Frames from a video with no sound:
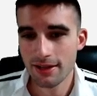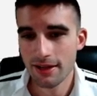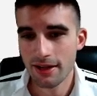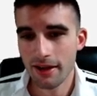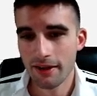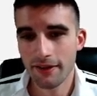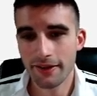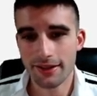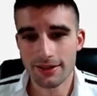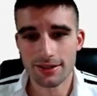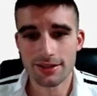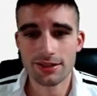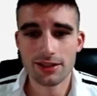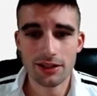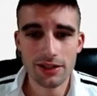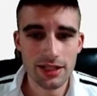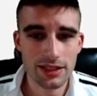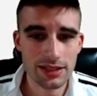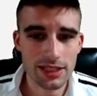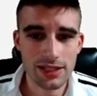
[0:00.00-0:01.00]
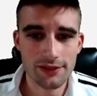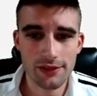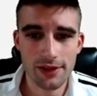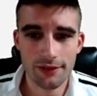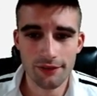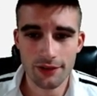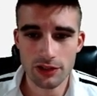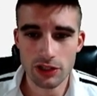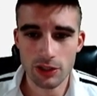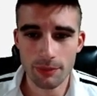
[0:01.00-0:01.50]
Atlanta has 30th
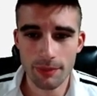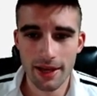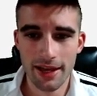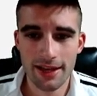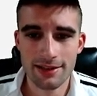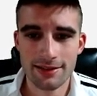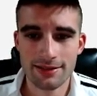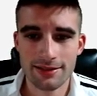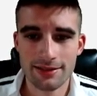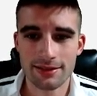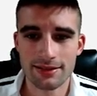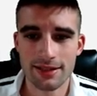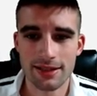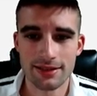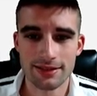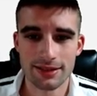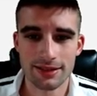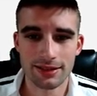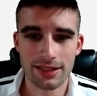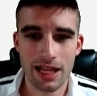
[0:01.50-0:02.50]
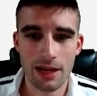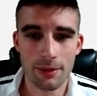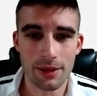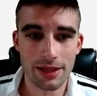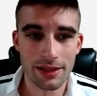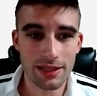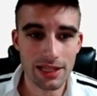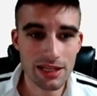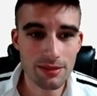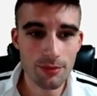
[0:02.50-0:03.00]
DVA versus the pass this season,
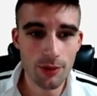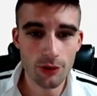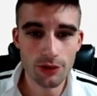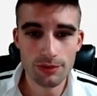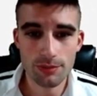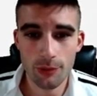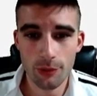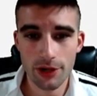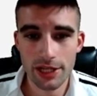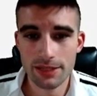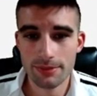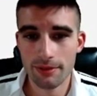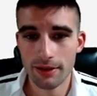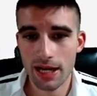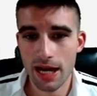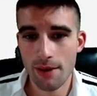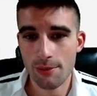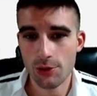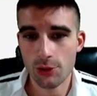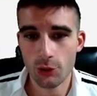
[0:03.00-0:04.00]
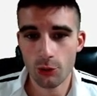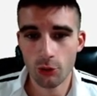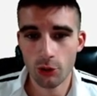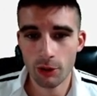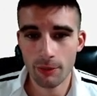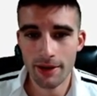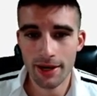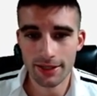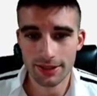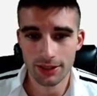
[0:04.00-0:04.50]
allowing the most points per game to
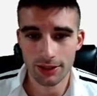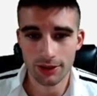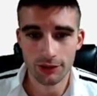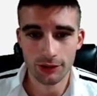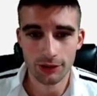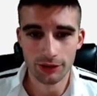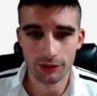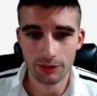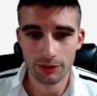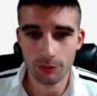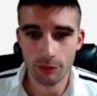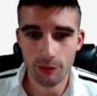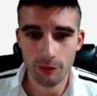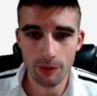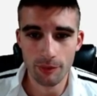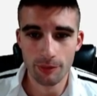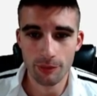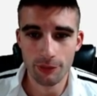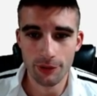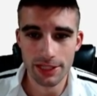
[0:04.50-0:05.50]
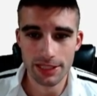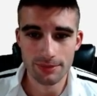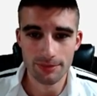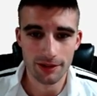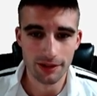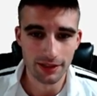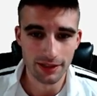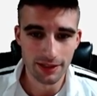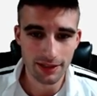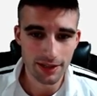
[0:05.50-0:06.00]
quarterbacks at 33.1 points
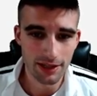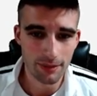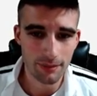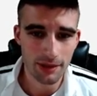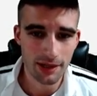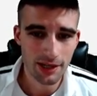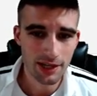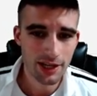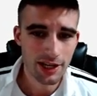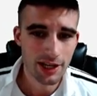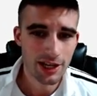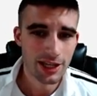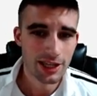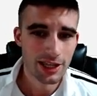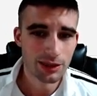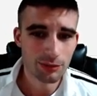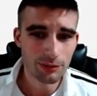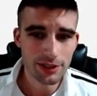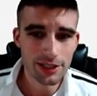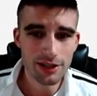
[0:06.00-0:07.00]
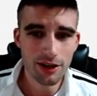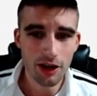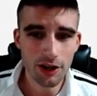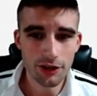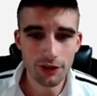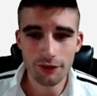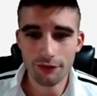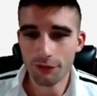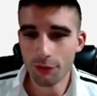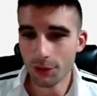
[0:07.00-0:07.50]
per game,
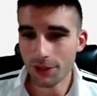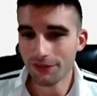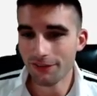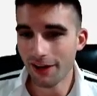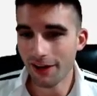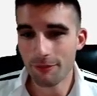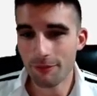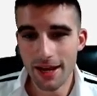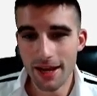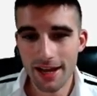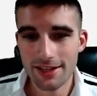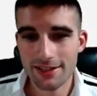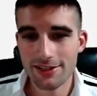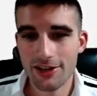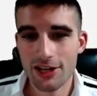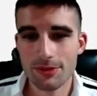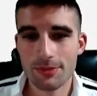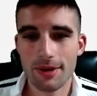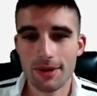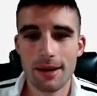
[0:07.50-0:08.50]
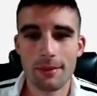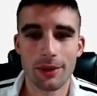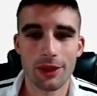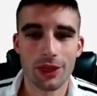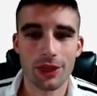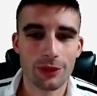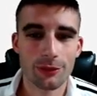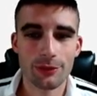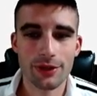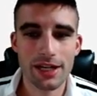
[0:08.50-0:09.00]
345 passing yards per game, and
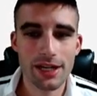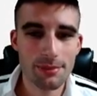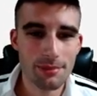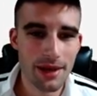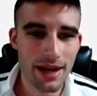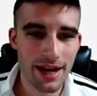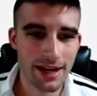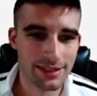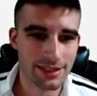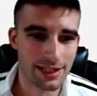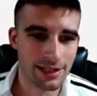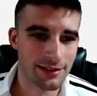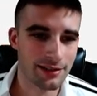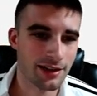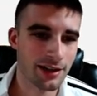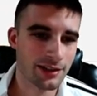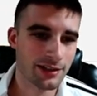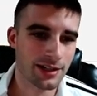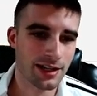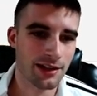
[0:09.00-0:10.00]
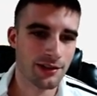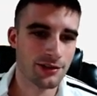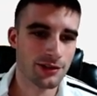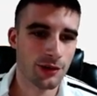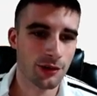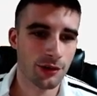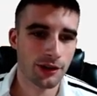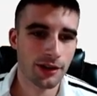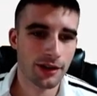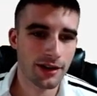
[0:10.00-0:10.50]
3 passing touchdowns.
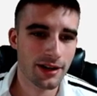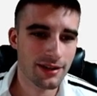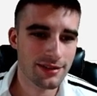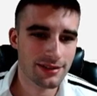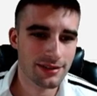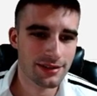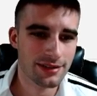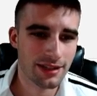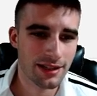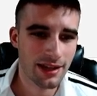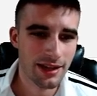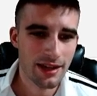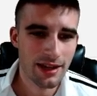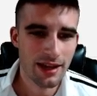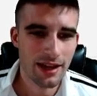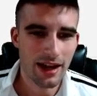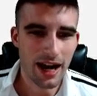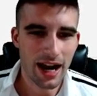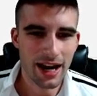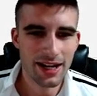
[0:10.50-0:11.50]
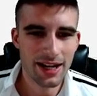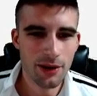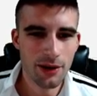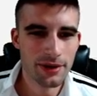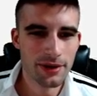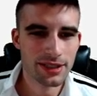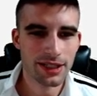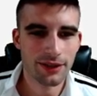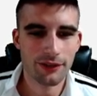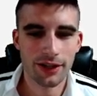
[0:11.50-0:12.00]
So Kirk Cousins, I know
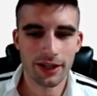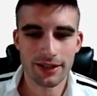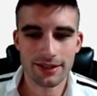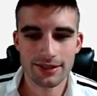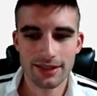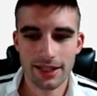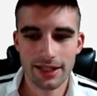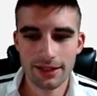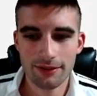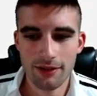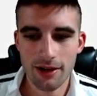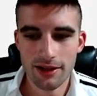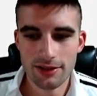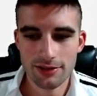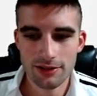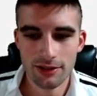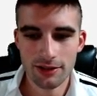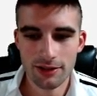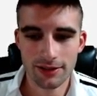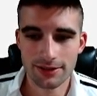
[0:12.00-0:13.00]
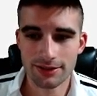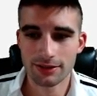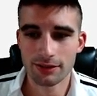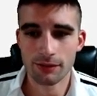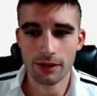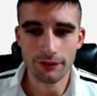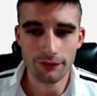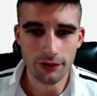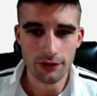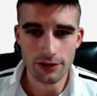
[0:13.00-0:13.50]
he's never an exciting roster, and this is a
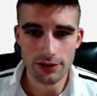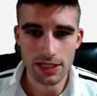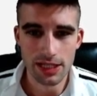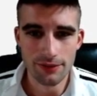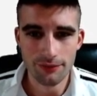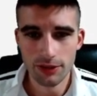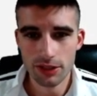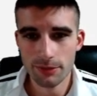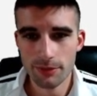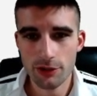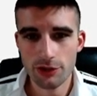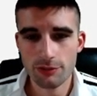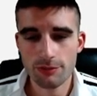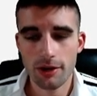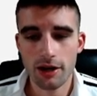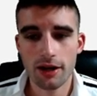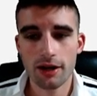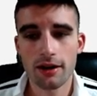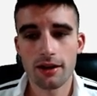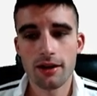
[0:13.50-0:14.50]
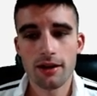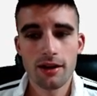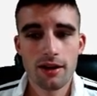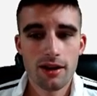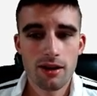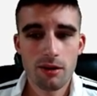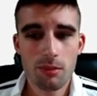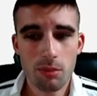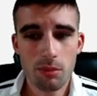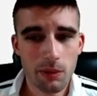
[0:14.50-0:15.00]
run-first team for the most part,
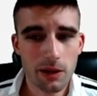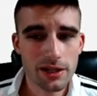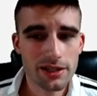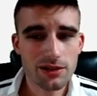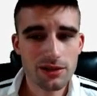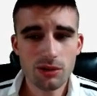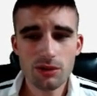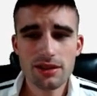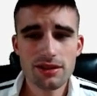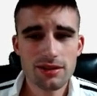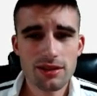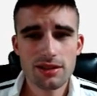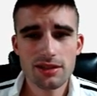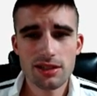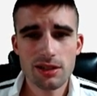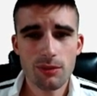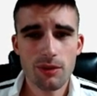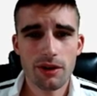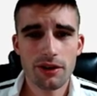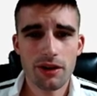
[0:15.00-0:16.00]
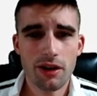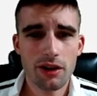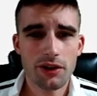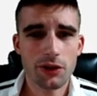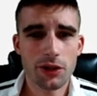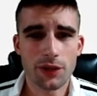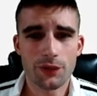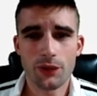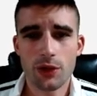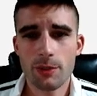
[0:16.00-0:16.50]
but he's only
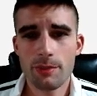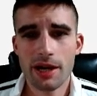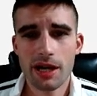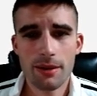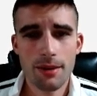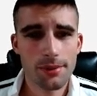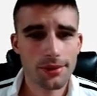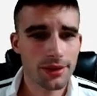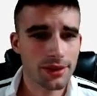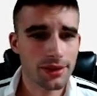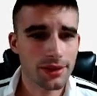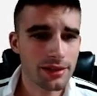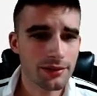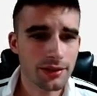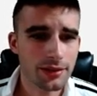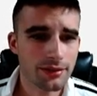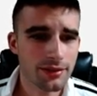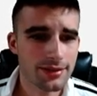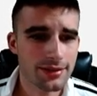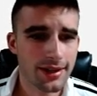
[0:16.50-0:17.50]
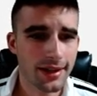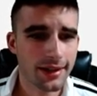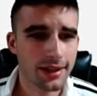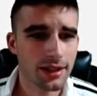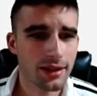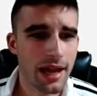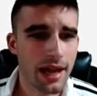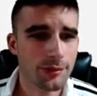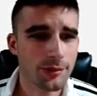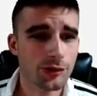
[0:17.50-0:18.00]
6,100. If you're going to pair him up with Thielen, it's not
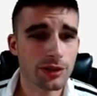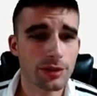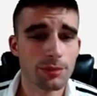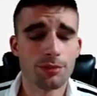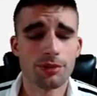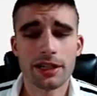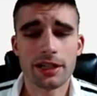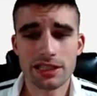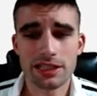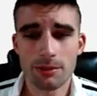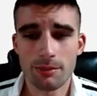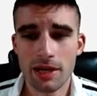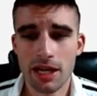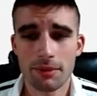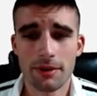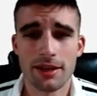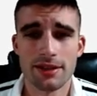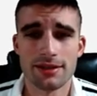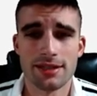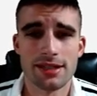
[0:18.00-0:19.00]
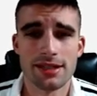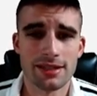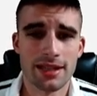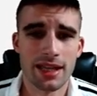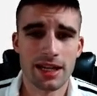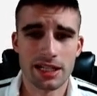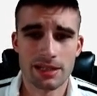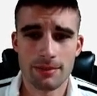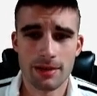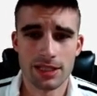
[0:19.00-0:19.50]
going to absolutely break the bank because he's
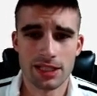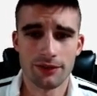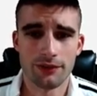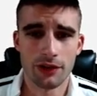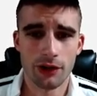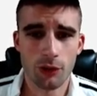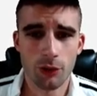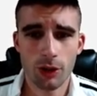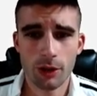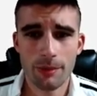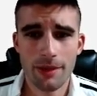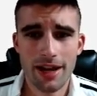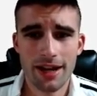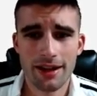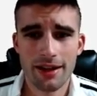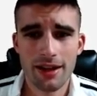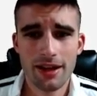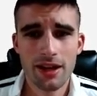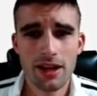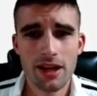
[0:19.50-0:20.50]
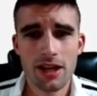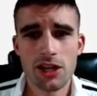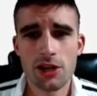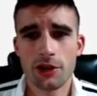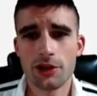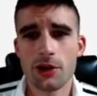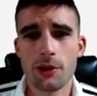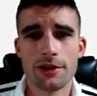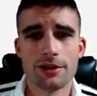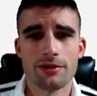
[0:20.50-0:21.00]
not that expensive a quarterback. And you
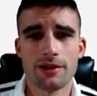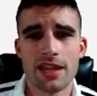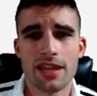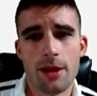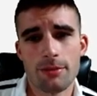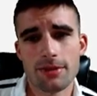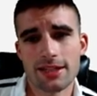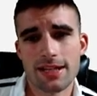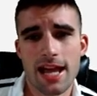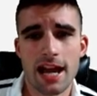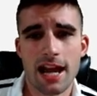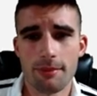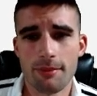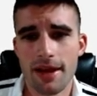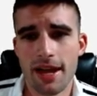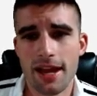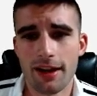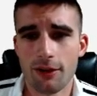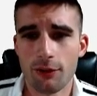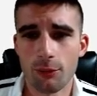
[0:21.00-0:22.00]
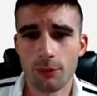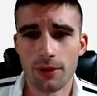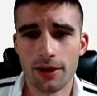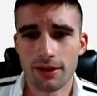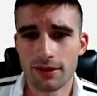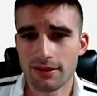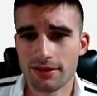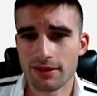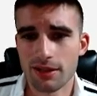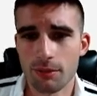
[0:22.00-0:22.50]
could always run that stack back
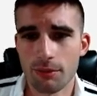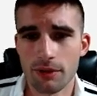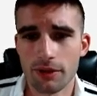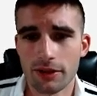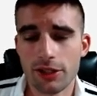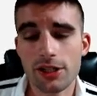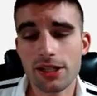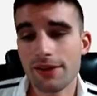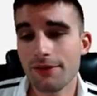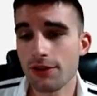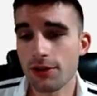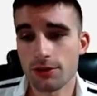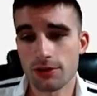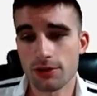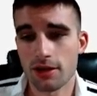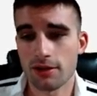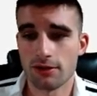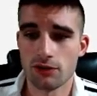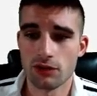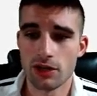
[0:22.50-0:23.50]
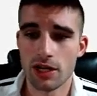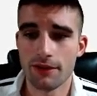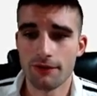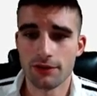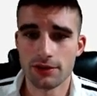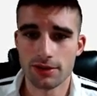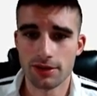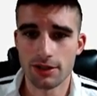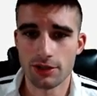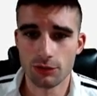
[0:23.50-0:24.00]
with someone. You can even use Justin
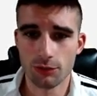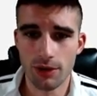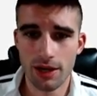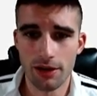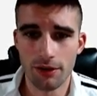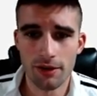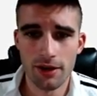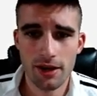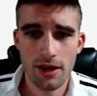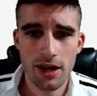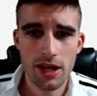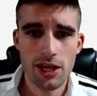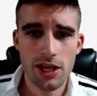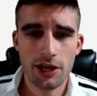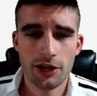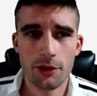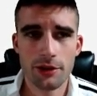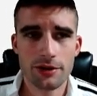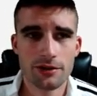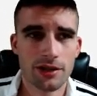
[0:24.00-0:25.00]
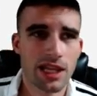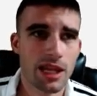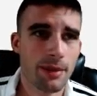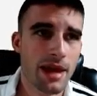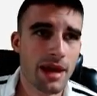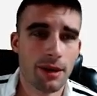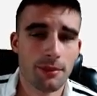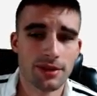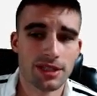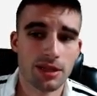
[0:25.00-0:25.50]
Jefferson as well. You could always run that
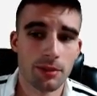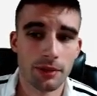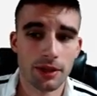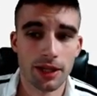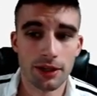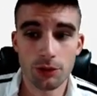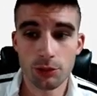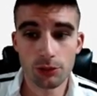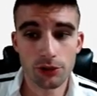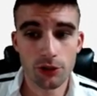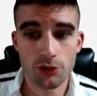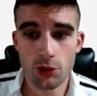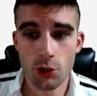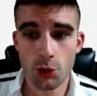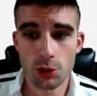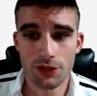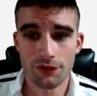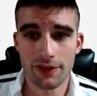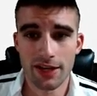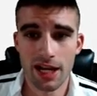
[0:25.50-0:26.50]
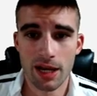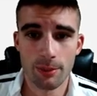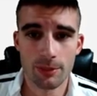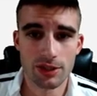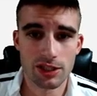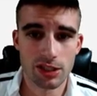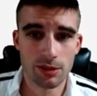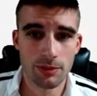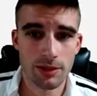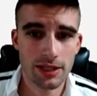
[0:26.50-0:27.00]
back with someone like Julio Jones if he
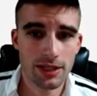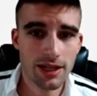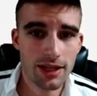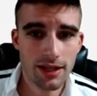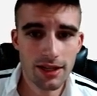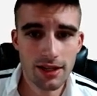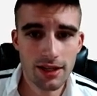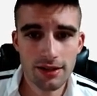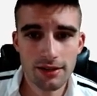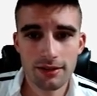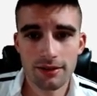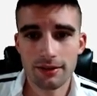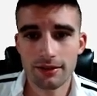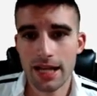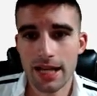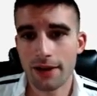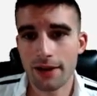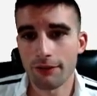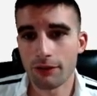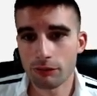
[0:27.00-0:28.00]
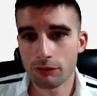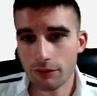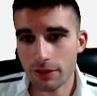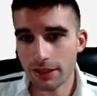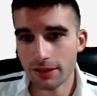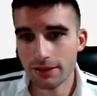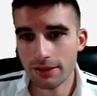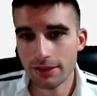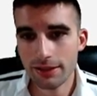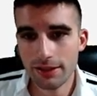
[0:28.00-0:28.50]
happens to be in, Calvin
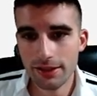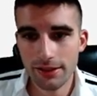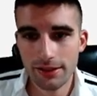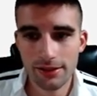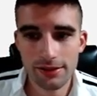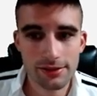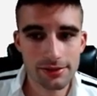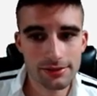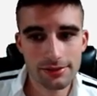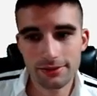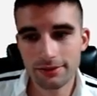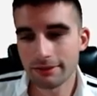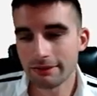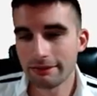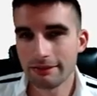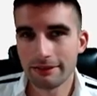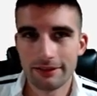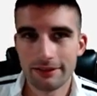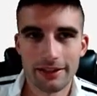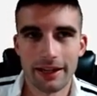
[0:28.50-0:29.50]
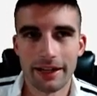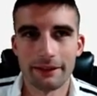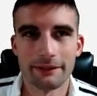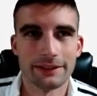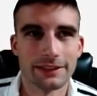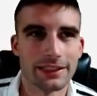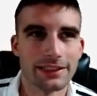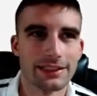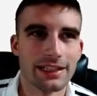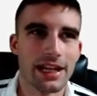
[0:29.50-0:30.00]
Ridley. I
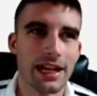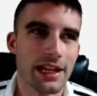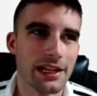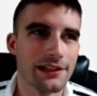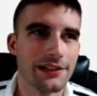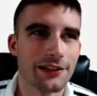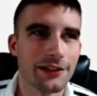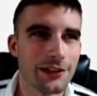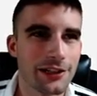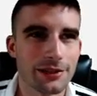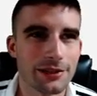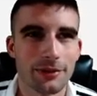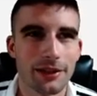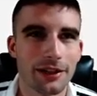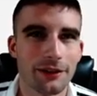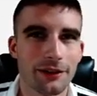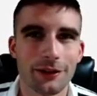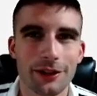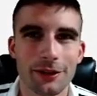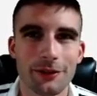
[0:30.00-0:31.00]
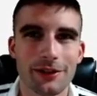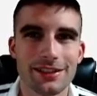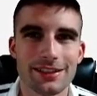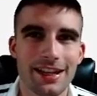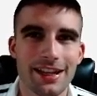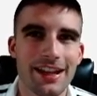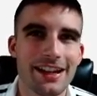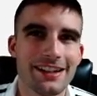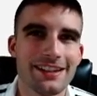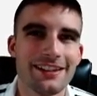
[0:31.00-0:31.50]
was going to say Hayden Hurst, but I don't really want to
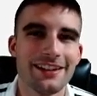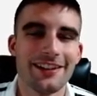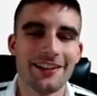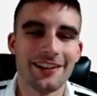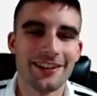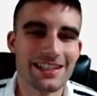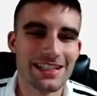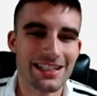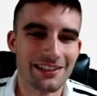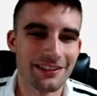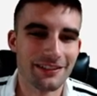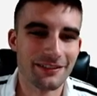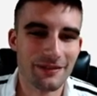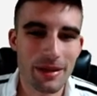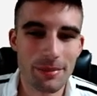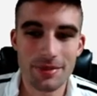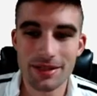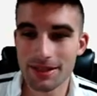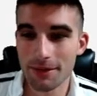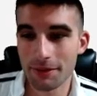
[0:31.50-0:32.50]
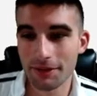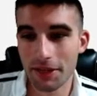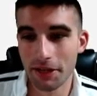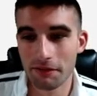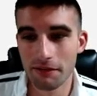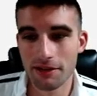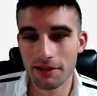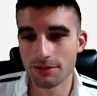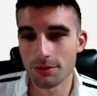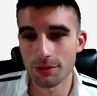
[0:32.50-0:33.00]
say Hayden Hurst, or maybe someone like
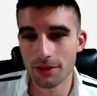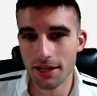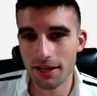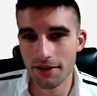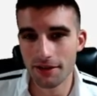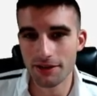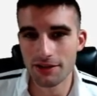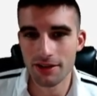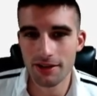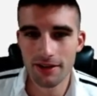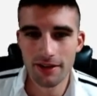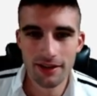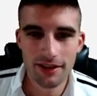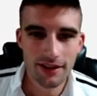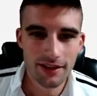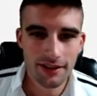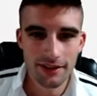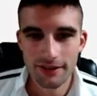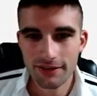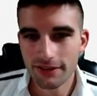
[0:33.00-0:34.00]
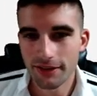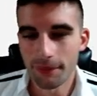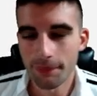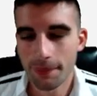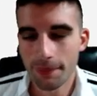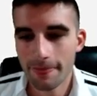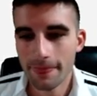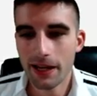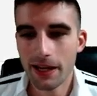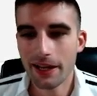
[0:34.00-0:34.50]
Russell Gage. So
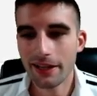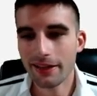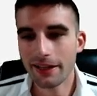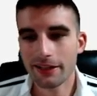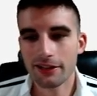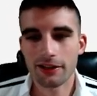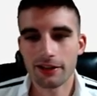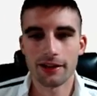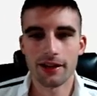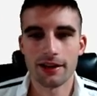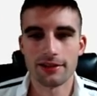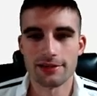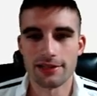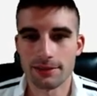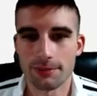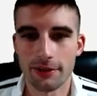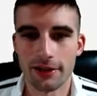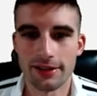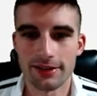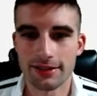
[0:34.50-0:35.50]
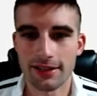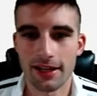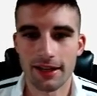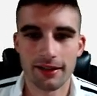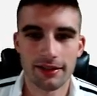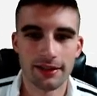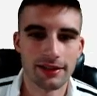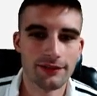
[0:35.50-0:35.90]
I like Kirk Cousins' price tag.